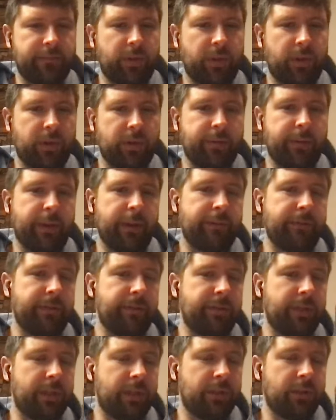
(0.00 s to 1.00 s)
You are to make
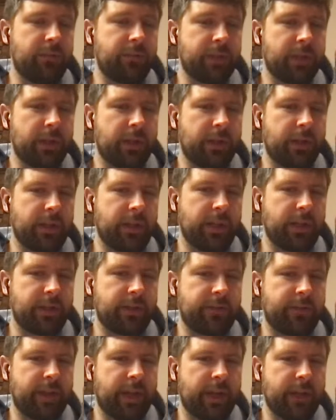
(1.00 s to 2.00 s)
50 loops along the edge
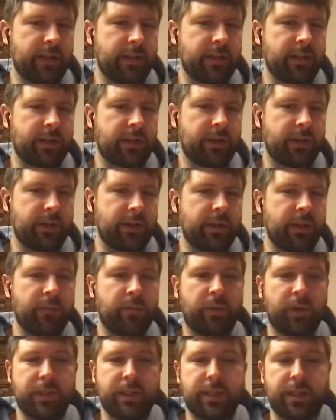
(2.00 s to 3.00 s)
of the end curtain
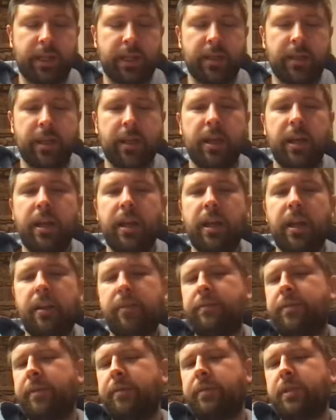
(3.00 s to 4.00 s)
in one set,
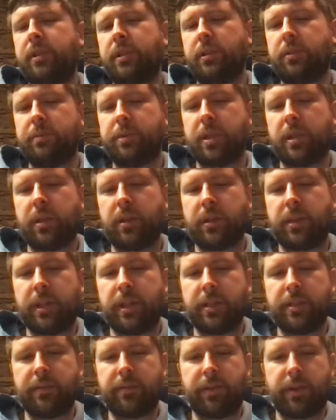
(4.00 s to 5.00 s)
and 50 loops along the
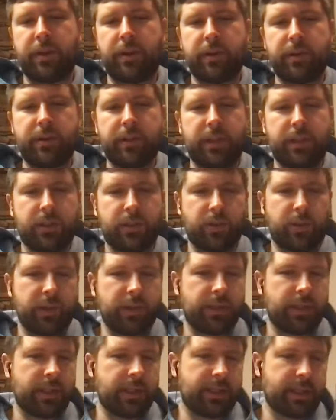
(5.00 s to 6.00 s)
edge of the curtain that
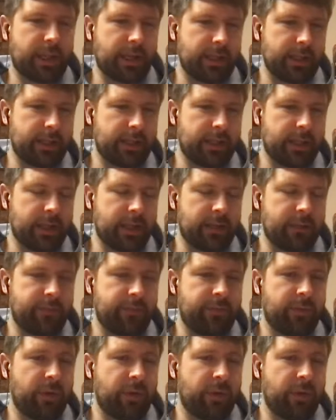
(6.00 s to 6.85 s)
joins the second set.